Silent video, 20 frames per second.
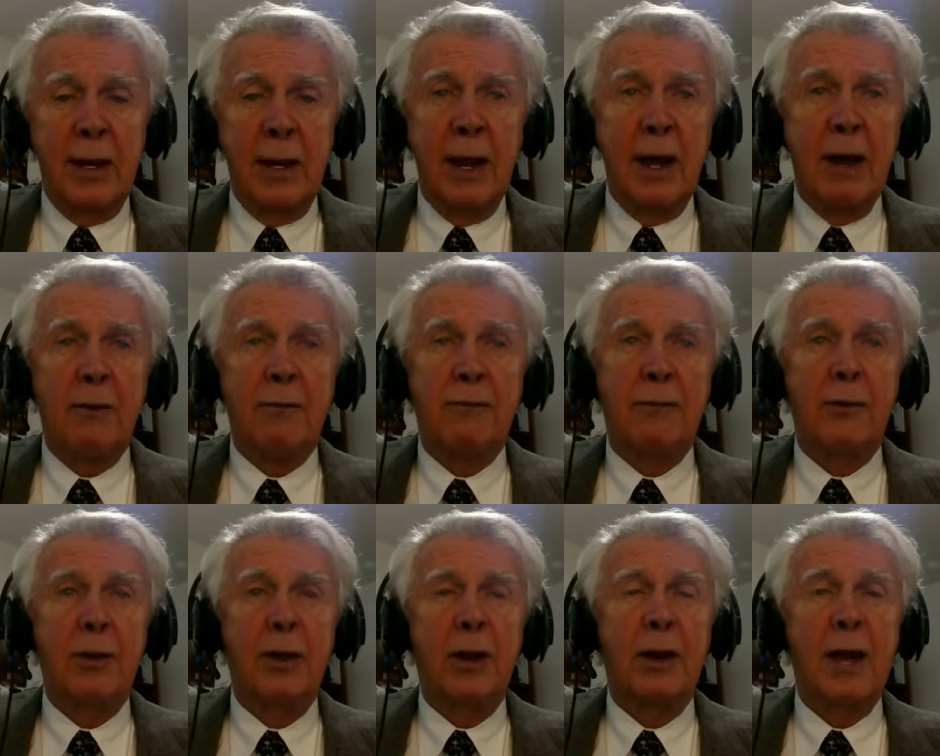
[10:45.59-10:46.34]
Now,
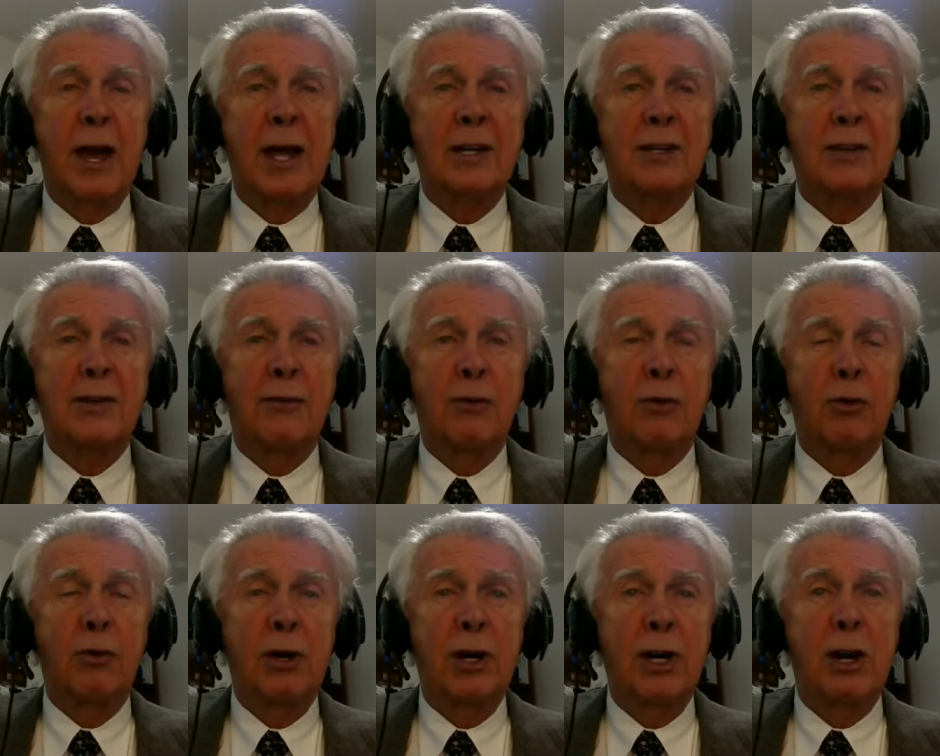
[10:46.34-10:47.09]
for the last
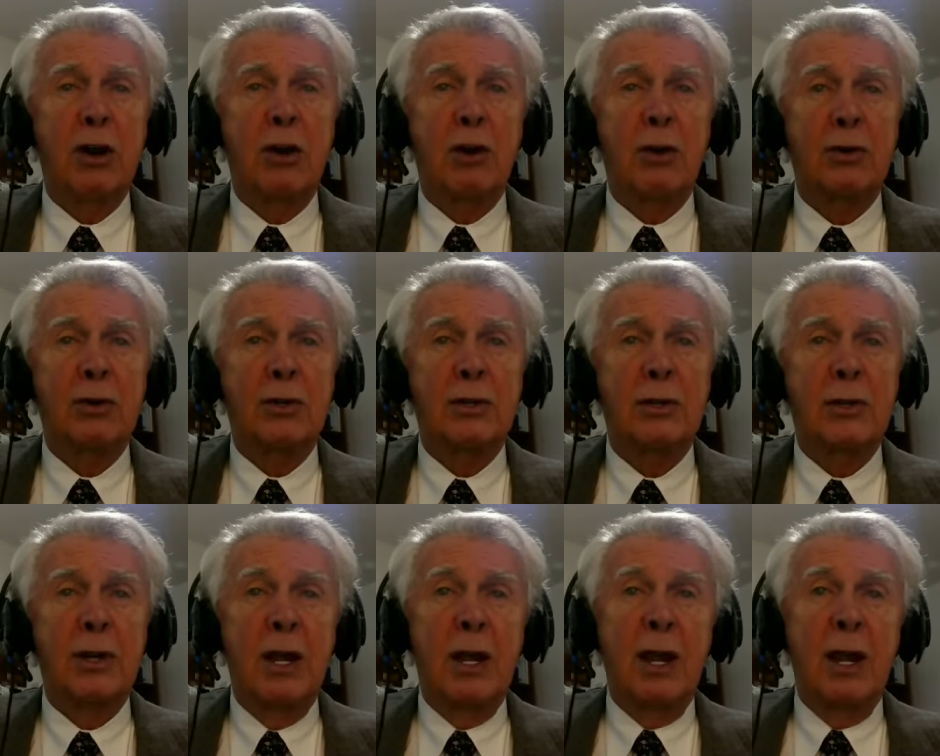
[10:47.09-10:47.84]
4
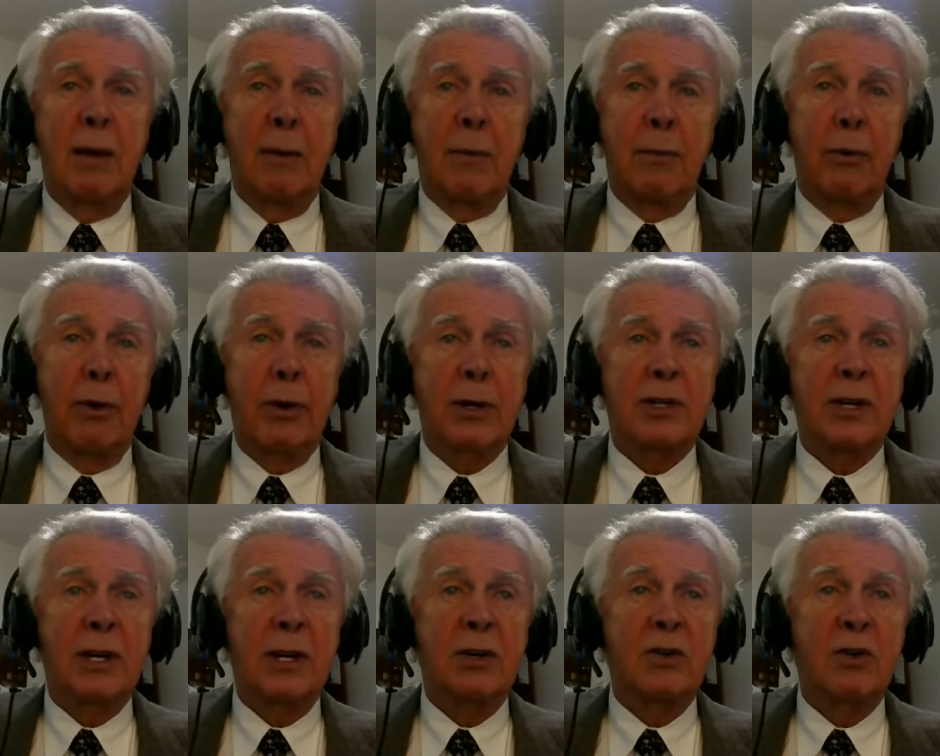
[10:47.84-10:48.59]
years,
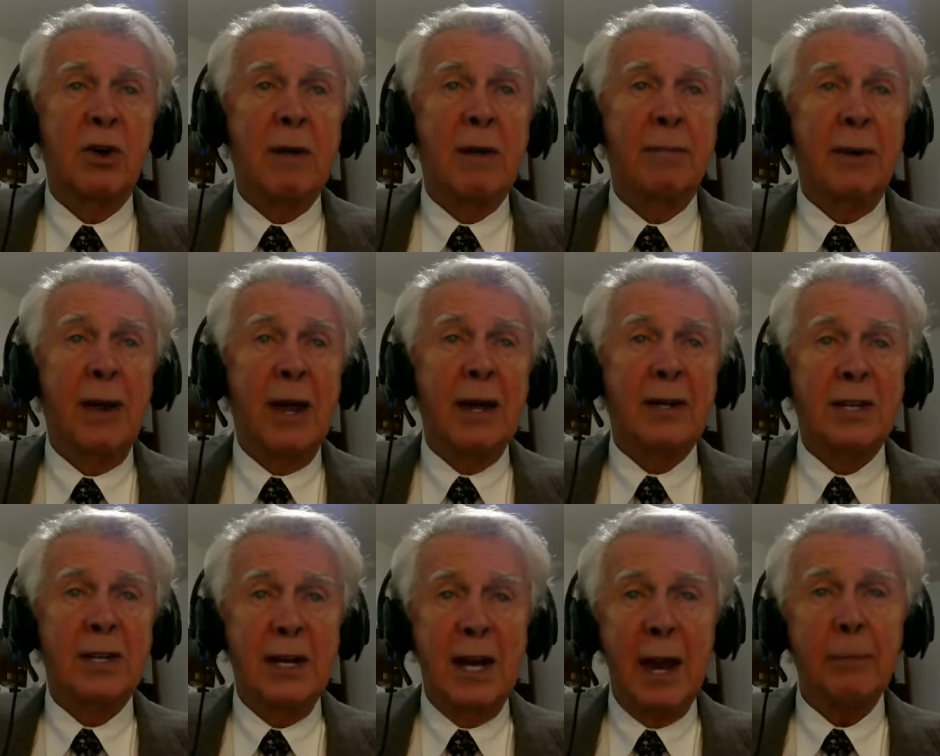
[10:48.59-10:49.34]
President Trump
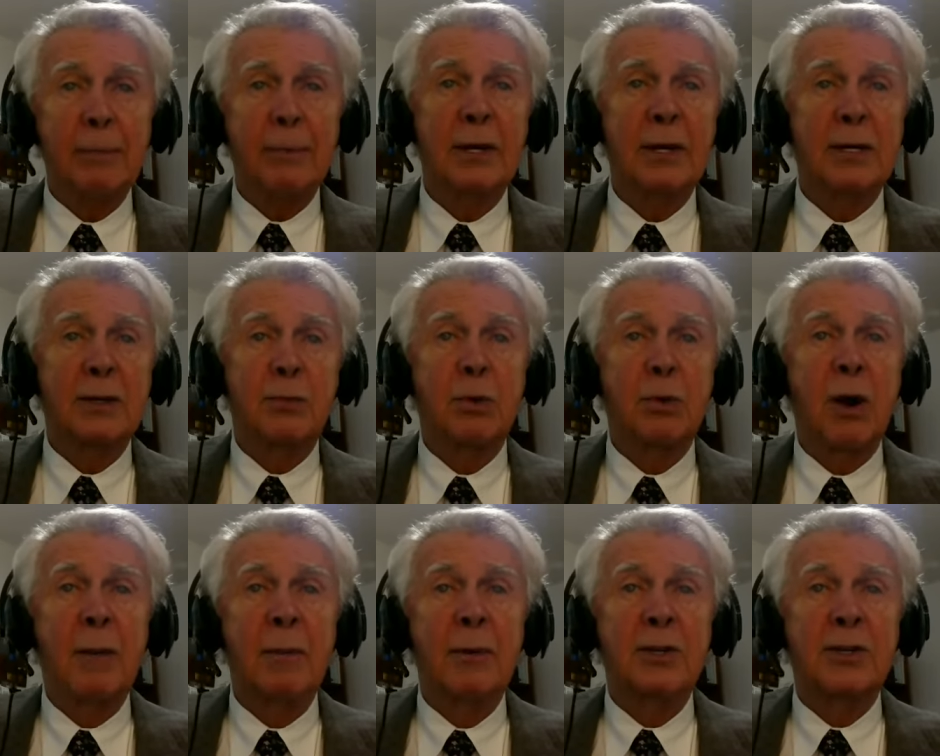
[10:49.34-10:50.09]
has kept his
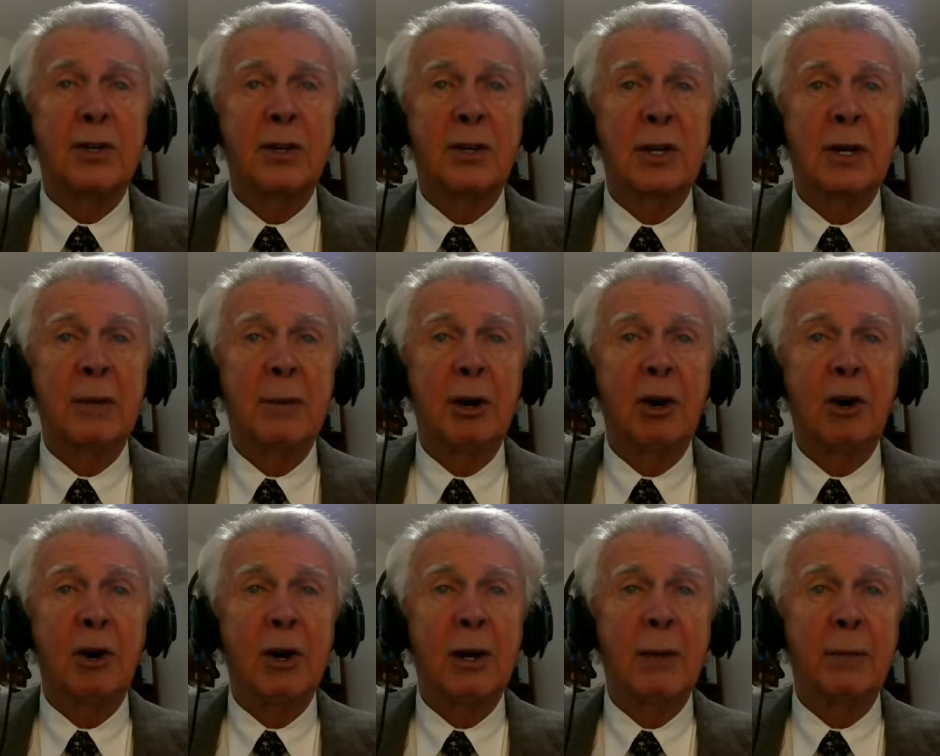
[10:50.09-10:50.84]
promise to the
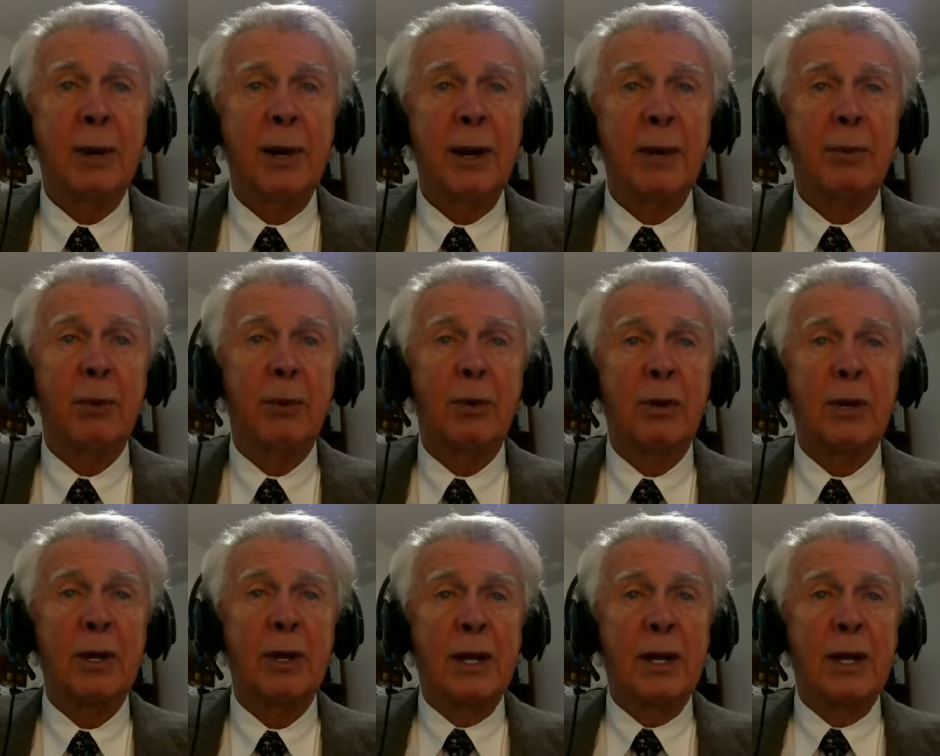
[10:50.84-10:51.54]
American people,